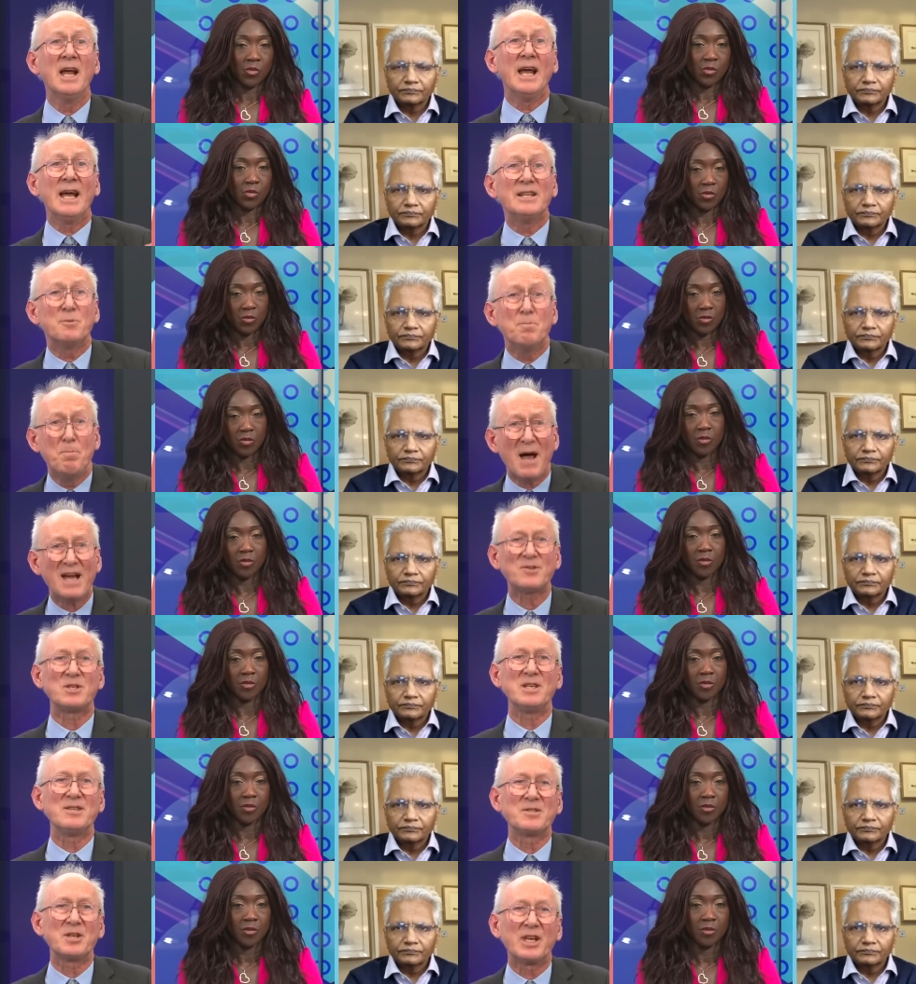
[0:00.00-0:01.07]
Speaker 1: It's
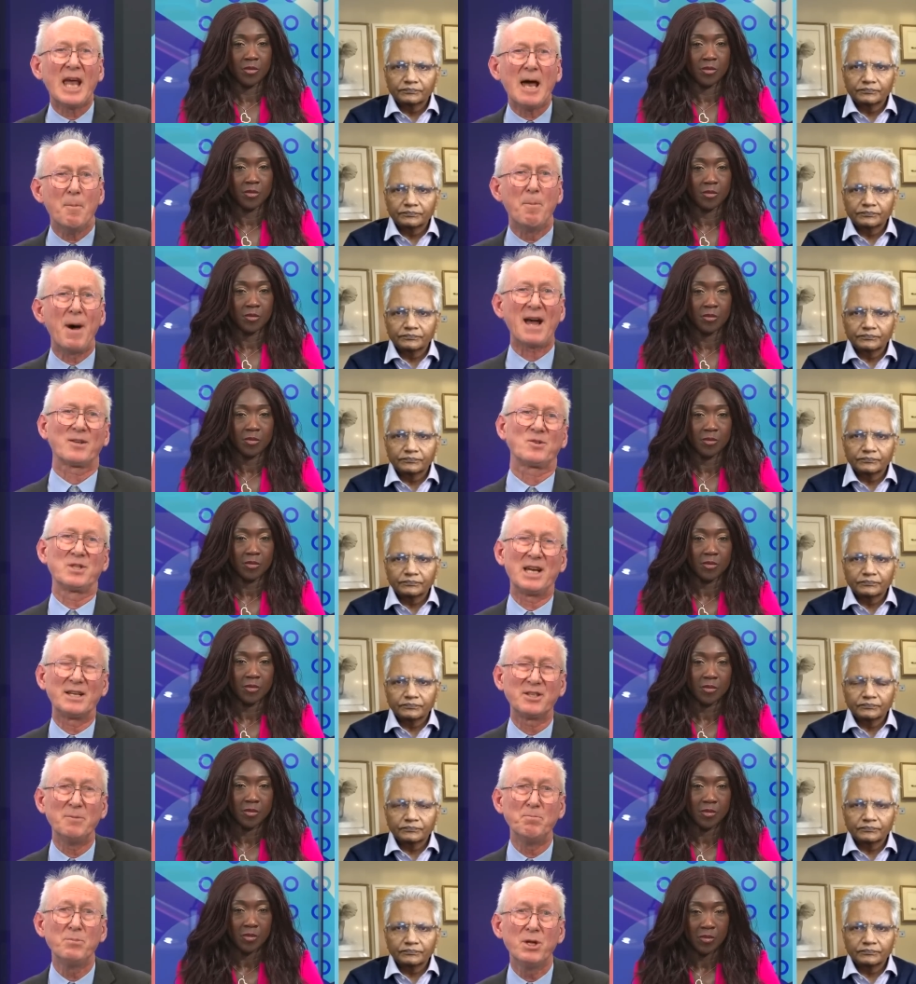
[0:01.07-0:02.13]
better to get back to
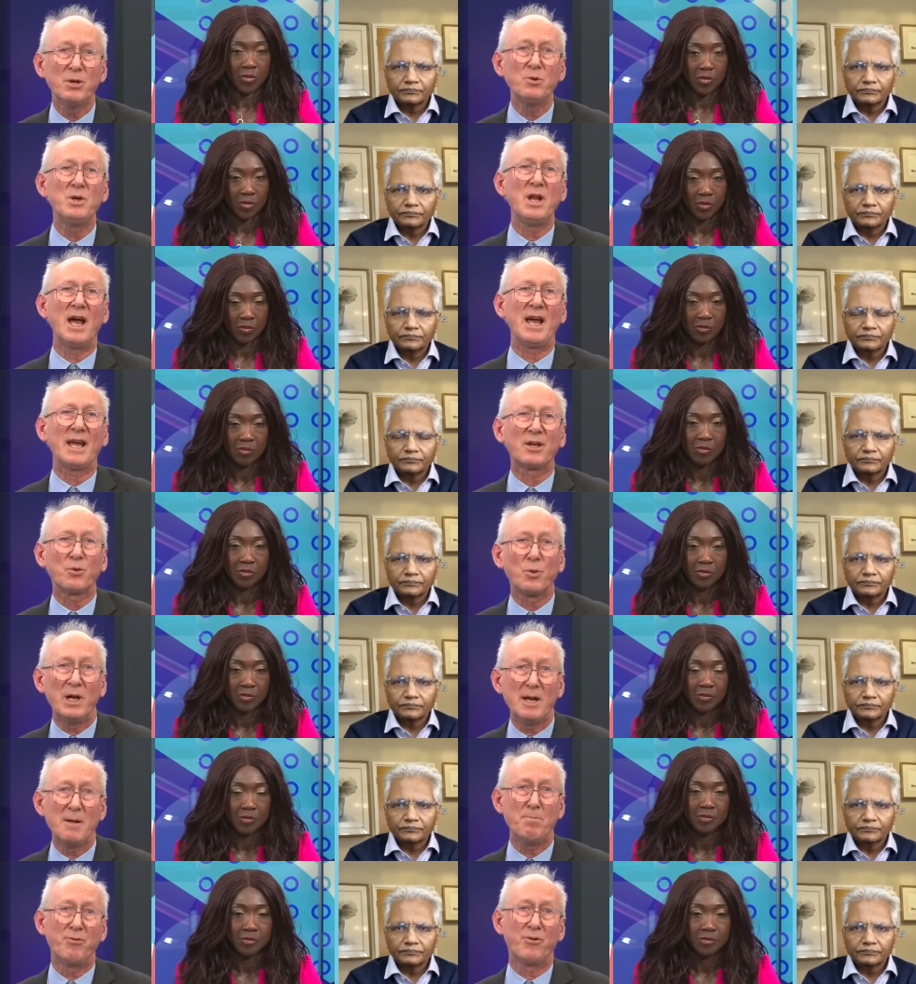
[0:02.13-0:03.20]
that immune
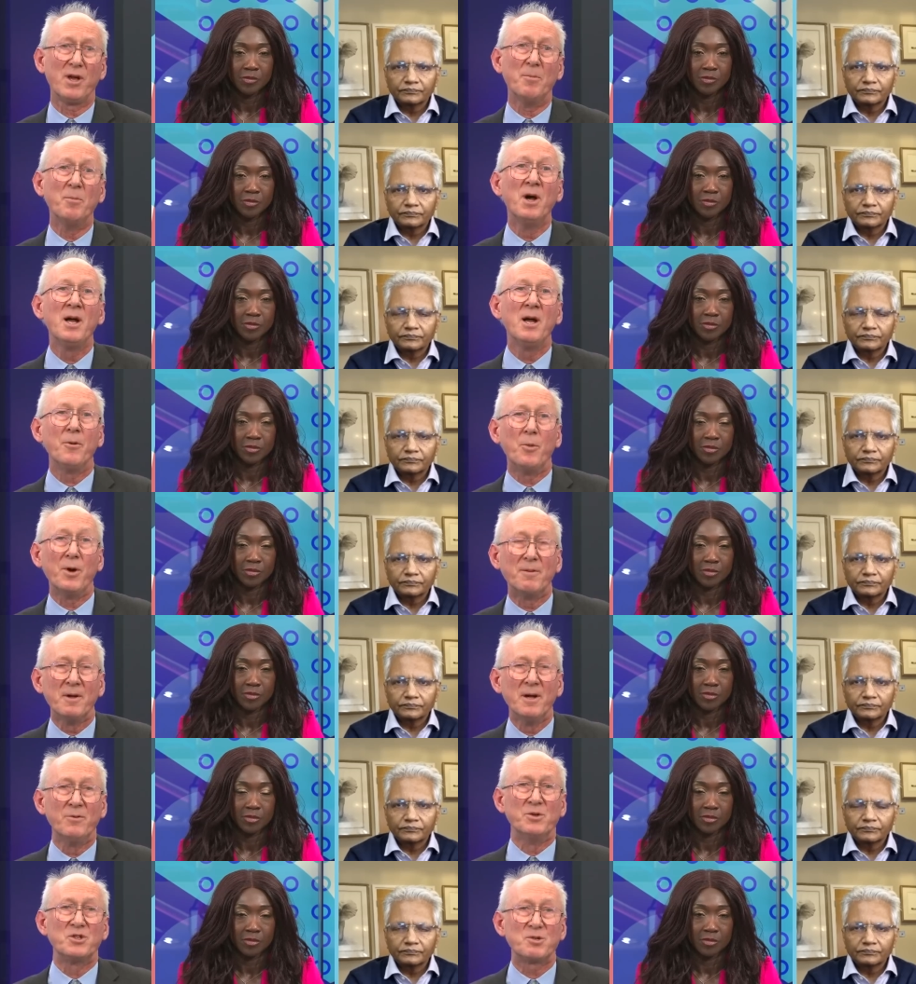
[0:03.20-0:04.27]
equilibrium with
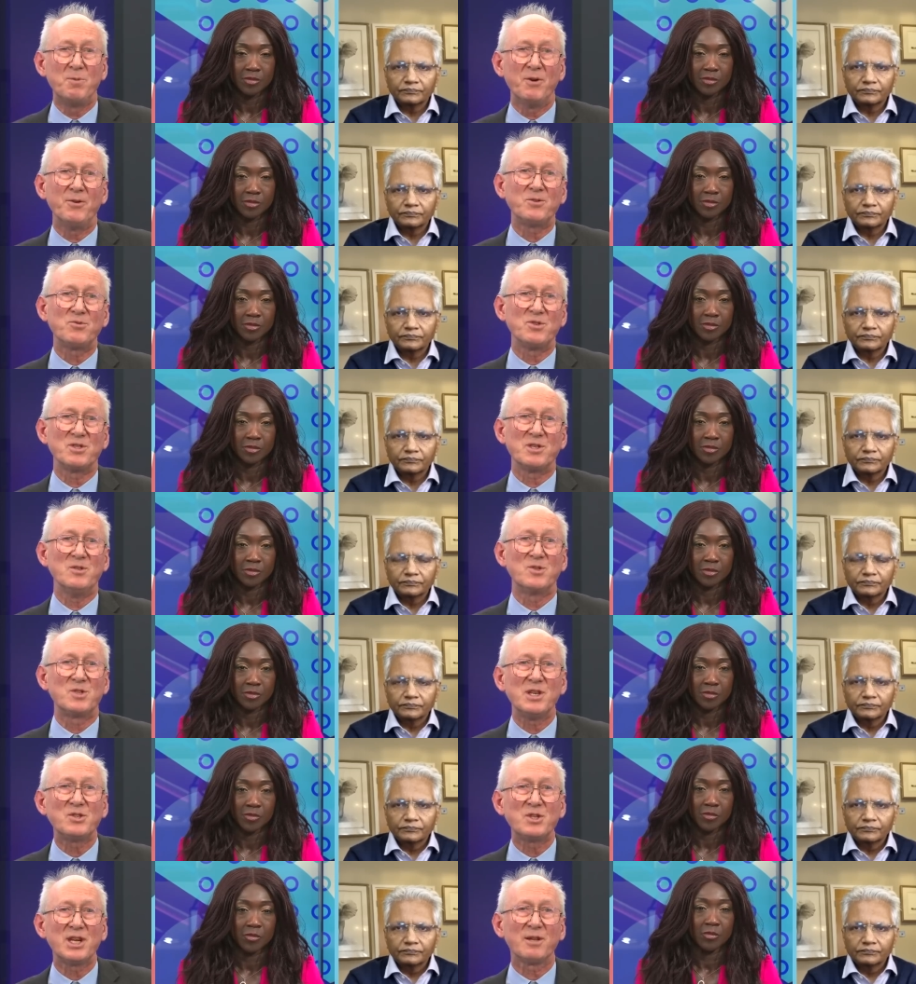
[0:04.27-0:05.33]
respiratory
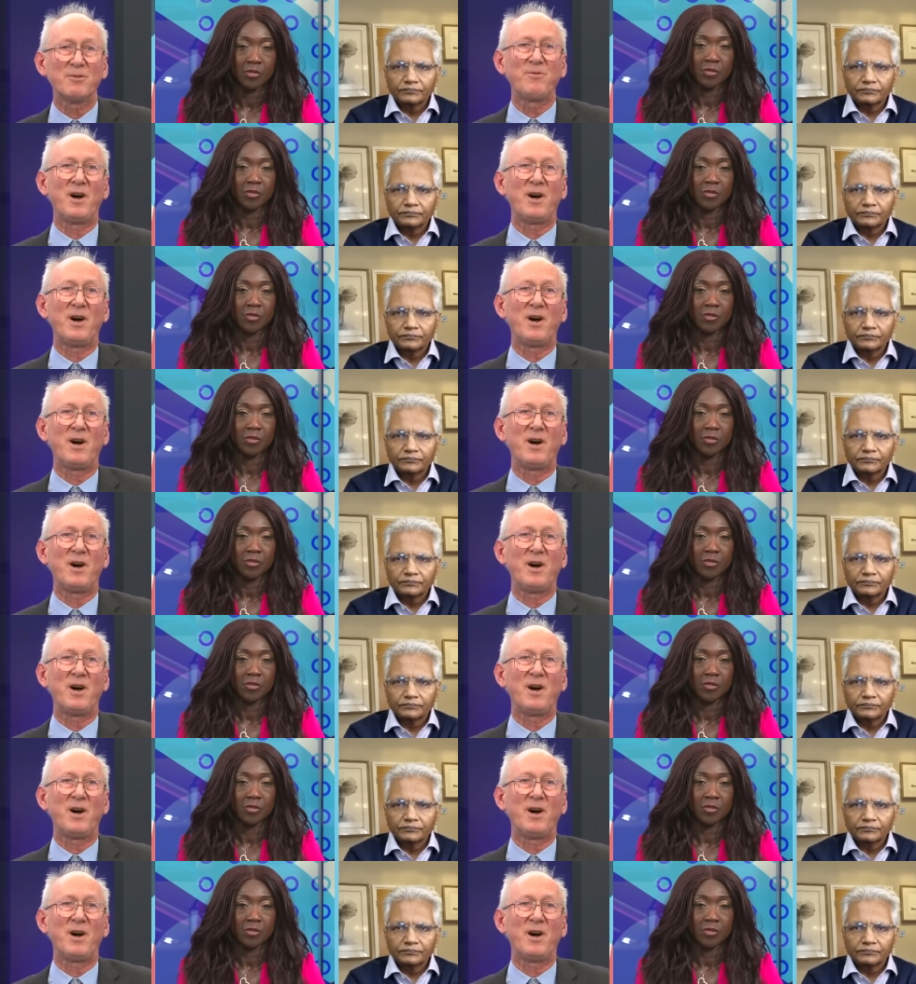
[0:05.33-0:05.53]
syncytial